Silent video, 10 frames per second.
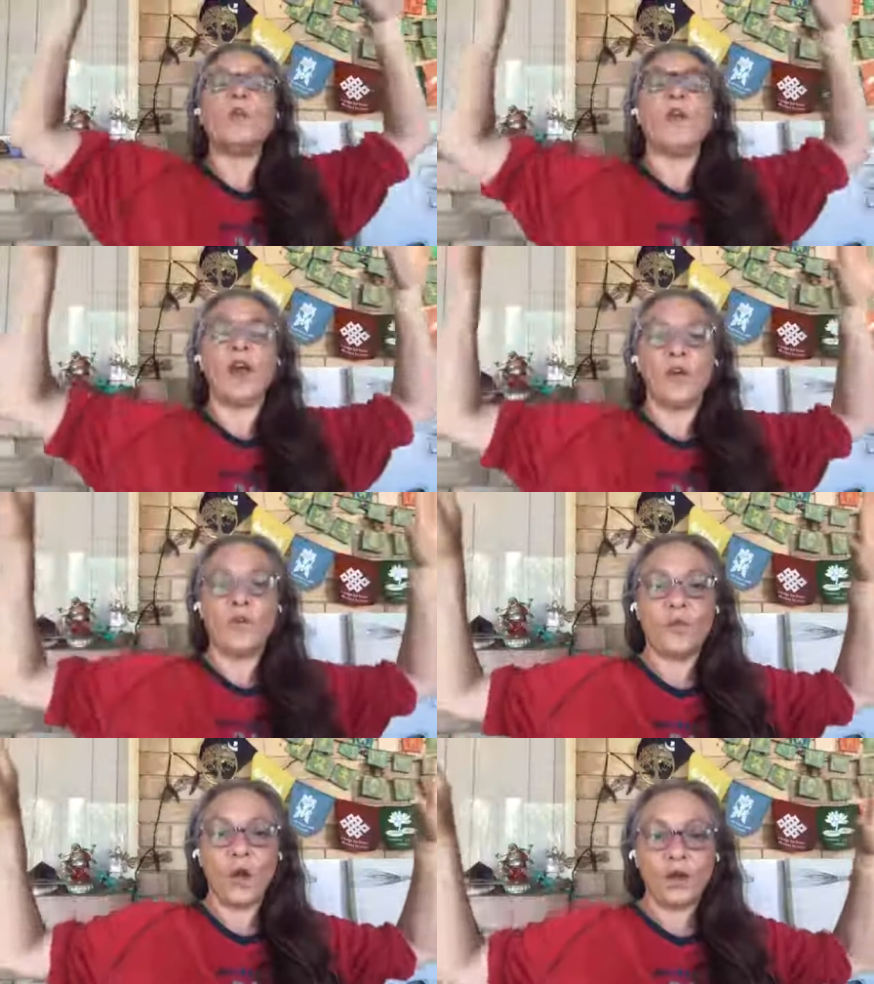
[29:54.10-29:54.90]
we
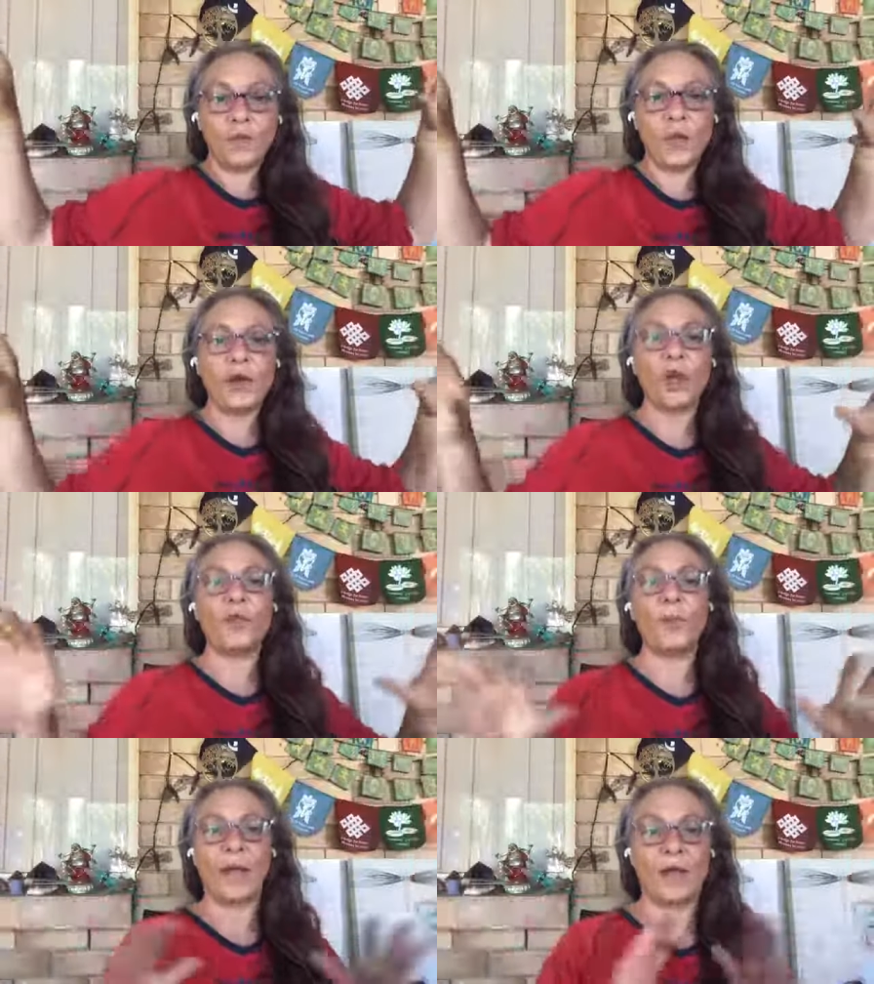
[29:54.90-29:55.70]
overwhelm and
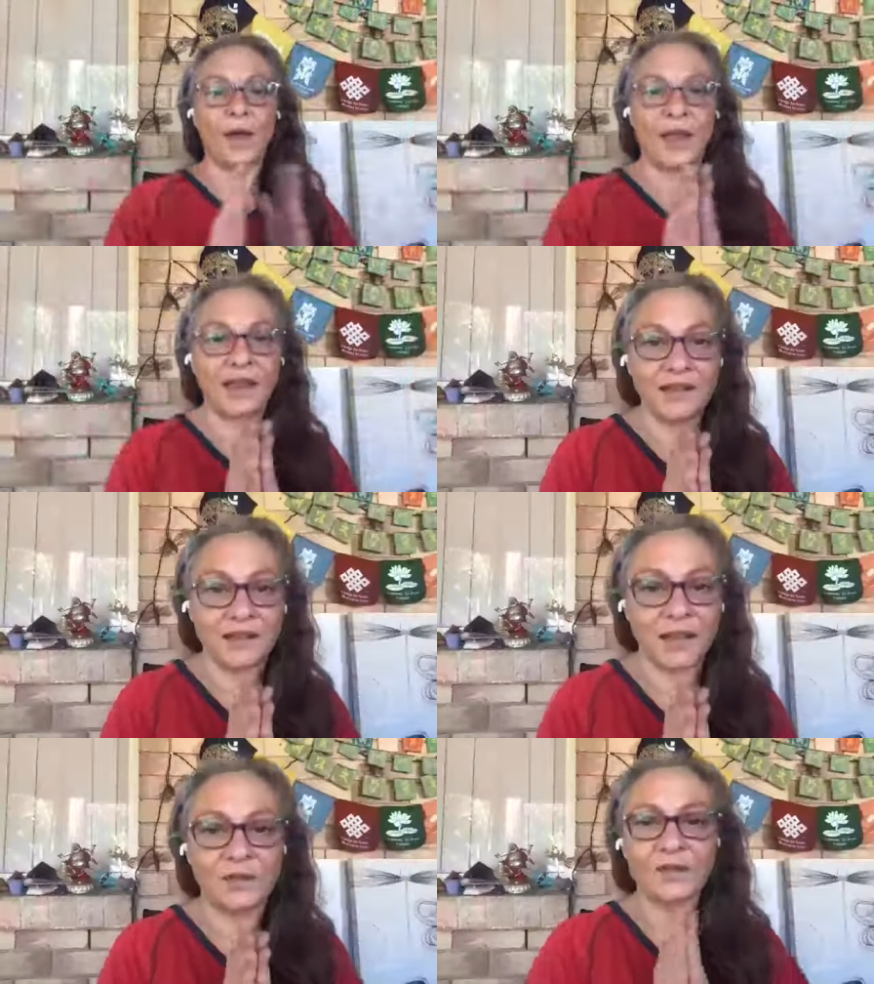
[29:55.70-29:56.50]
overpower
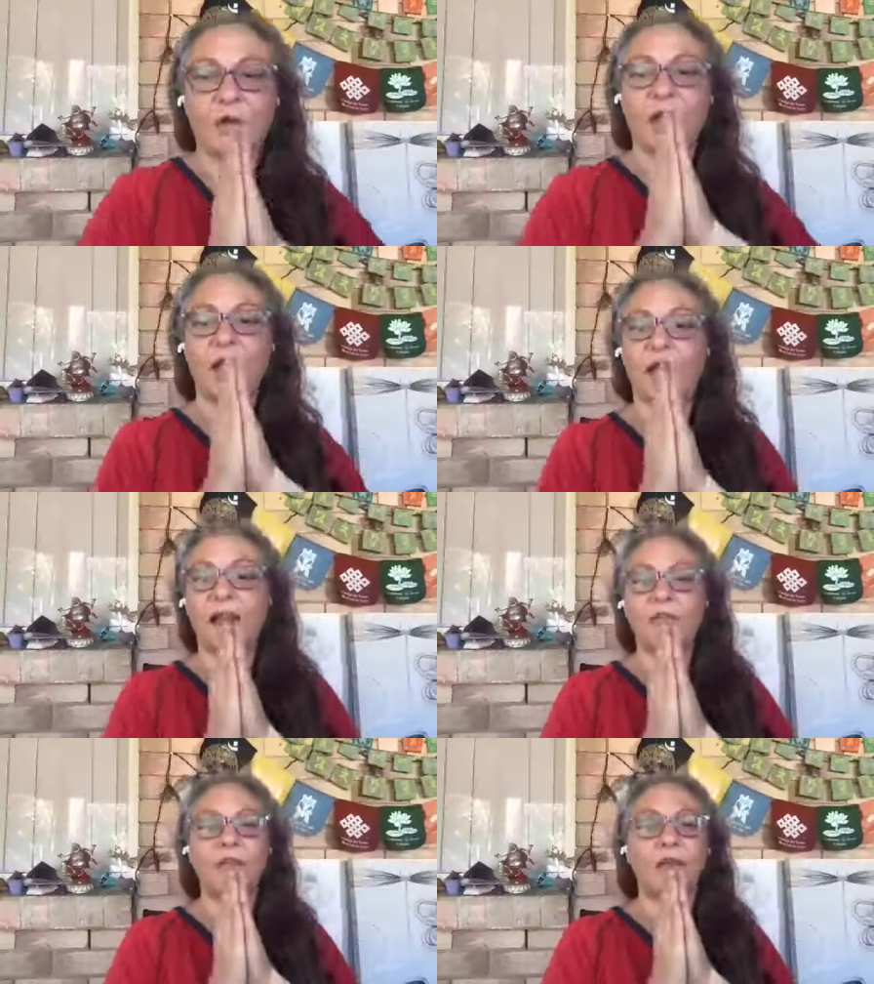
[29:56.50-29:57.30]
ourselves. All right. I
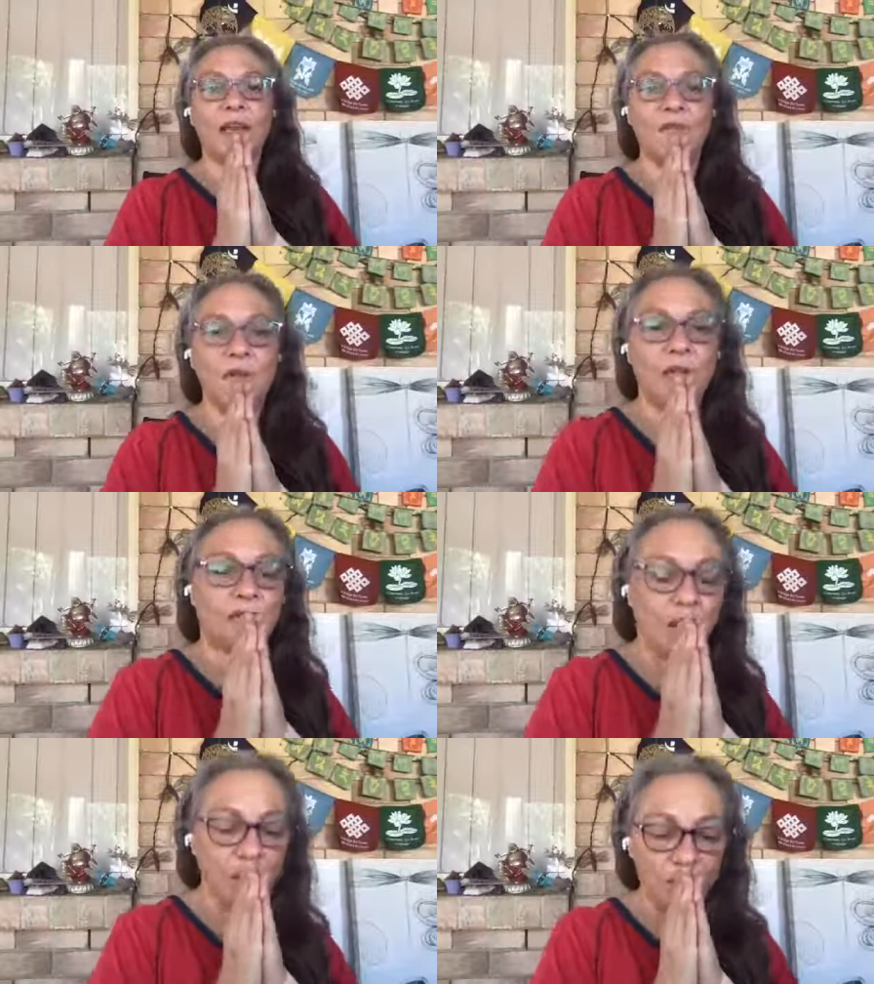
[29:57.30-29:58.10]
love you. I love you. I love
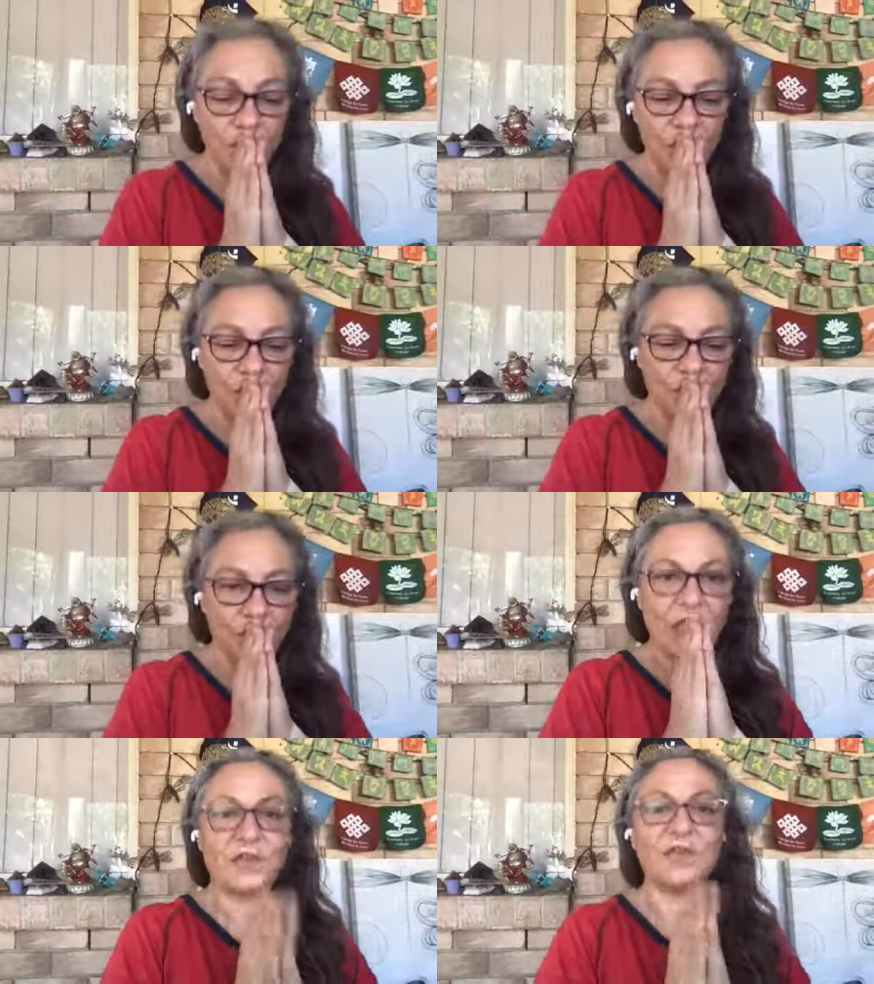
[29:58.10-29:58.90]
you.
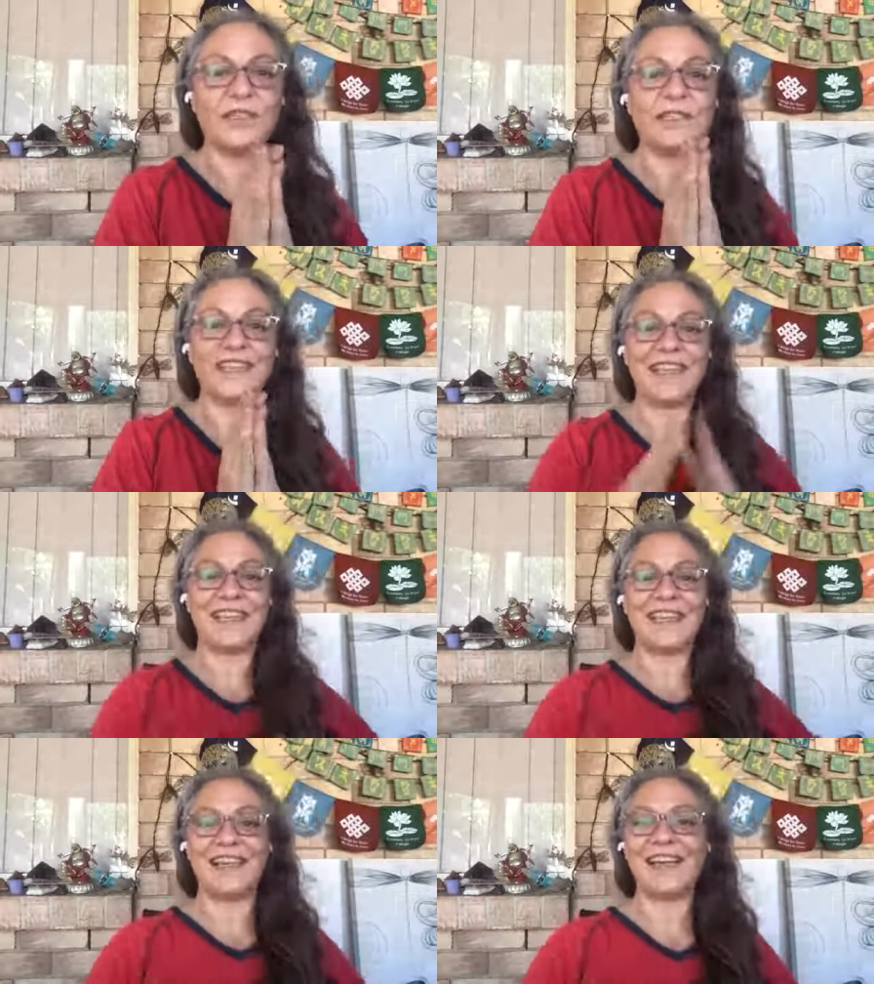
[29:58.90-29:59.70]
Good to see you
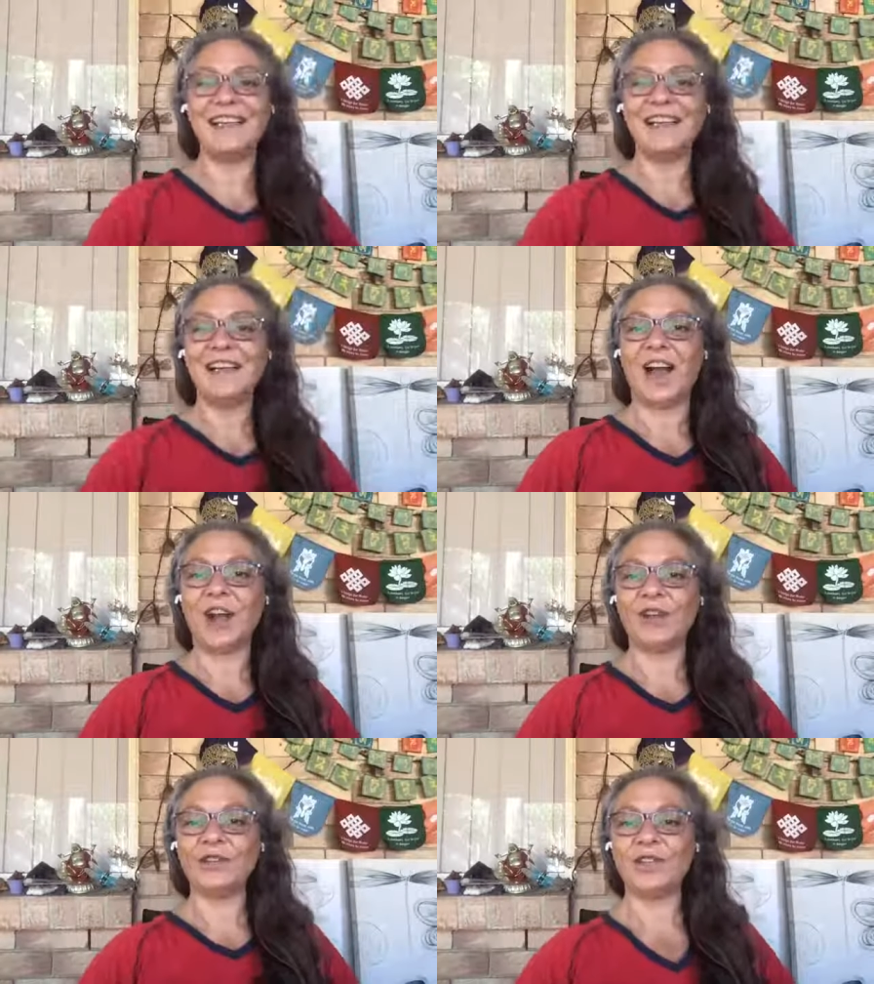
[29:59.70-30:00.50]
here.
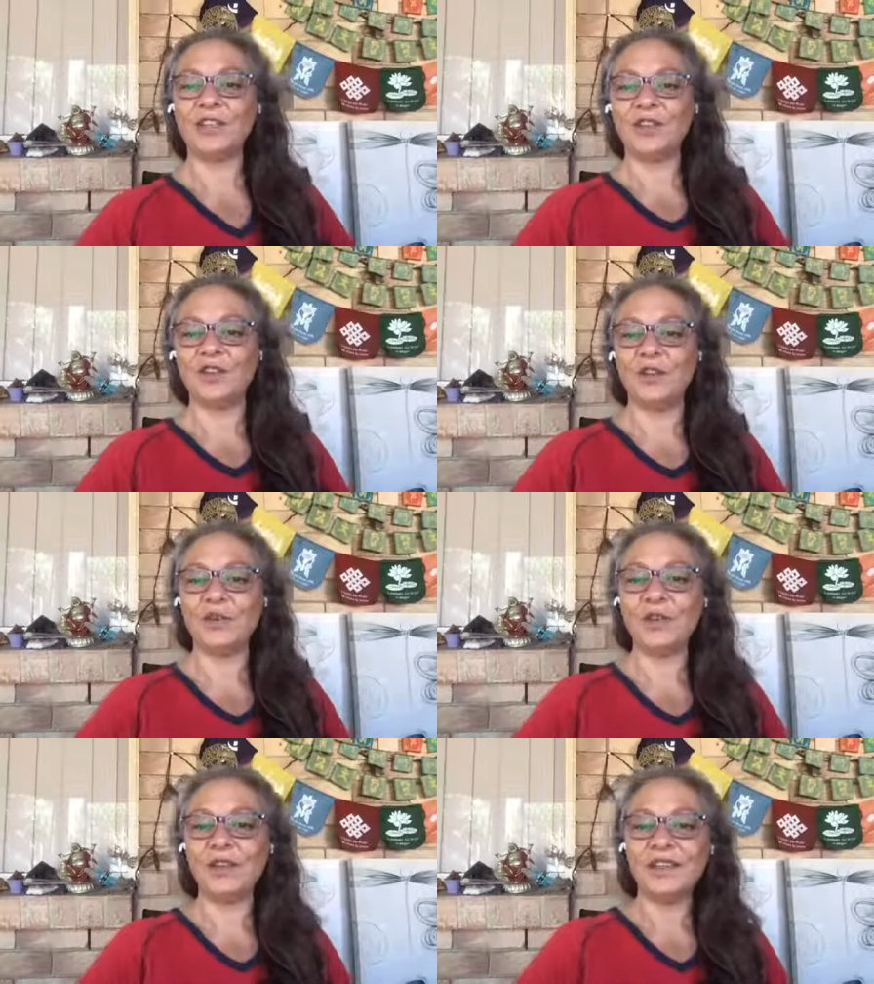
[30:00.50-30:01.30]
Old,
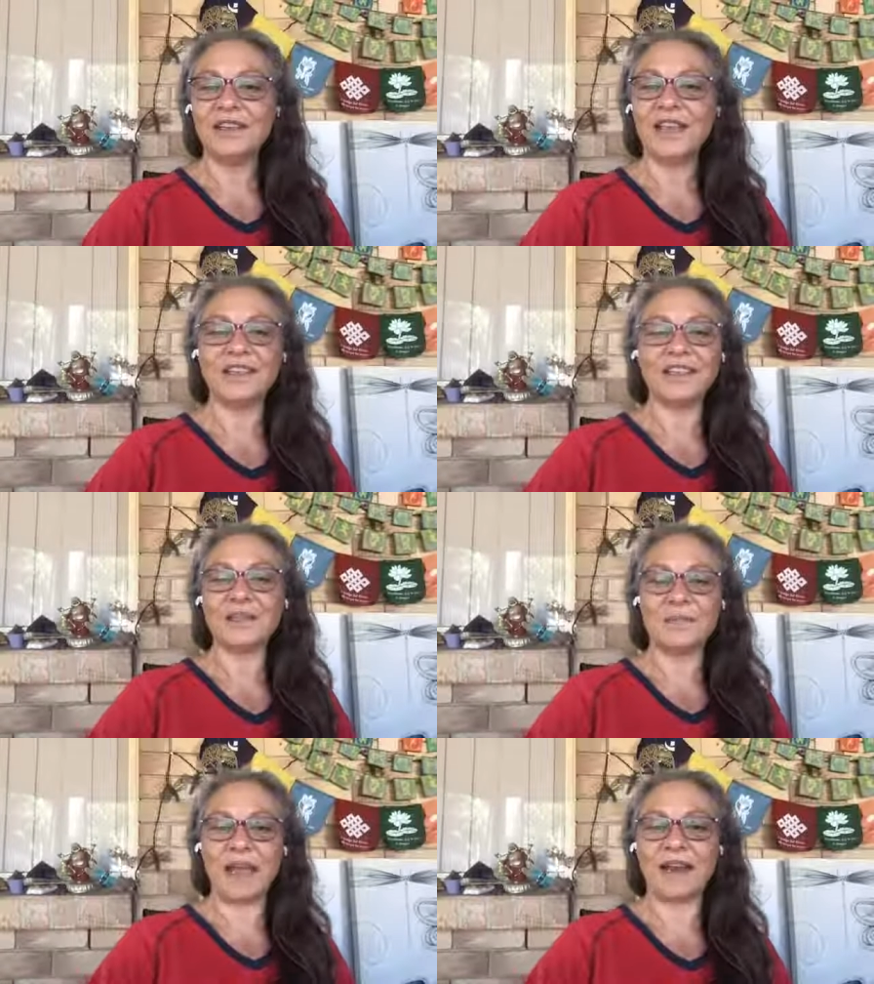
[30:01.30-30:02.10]
new, it
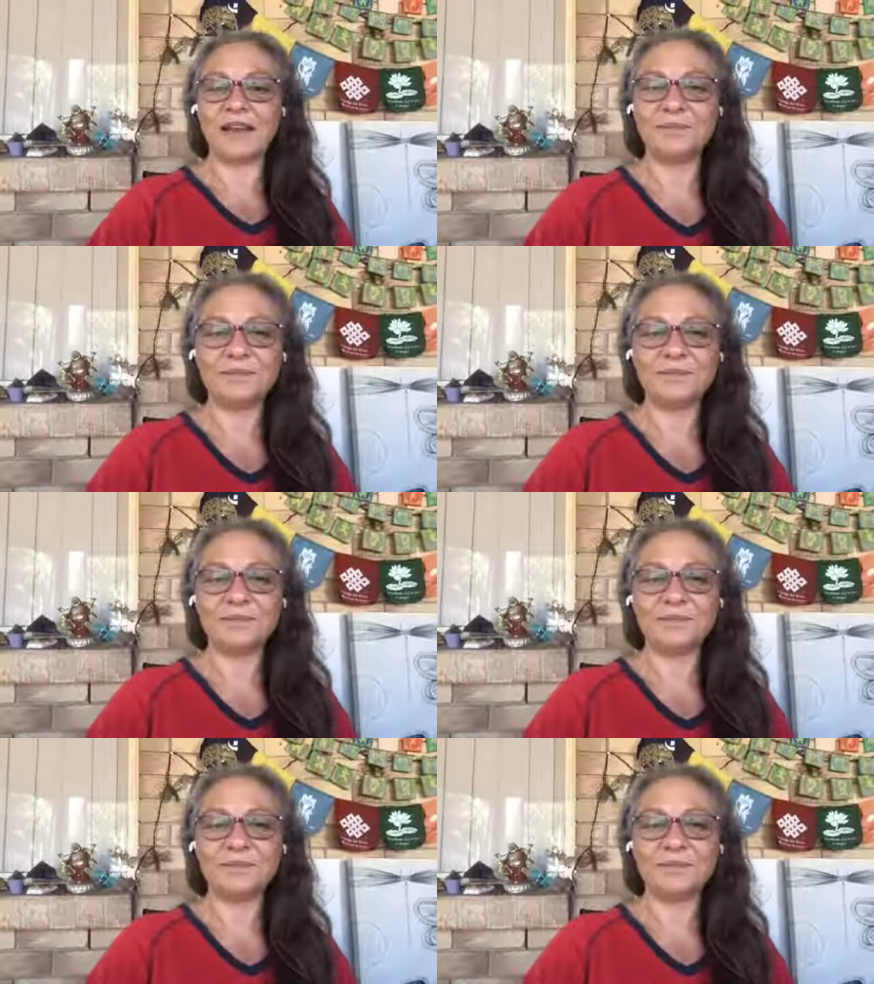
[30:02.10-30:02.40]
doesn't matter.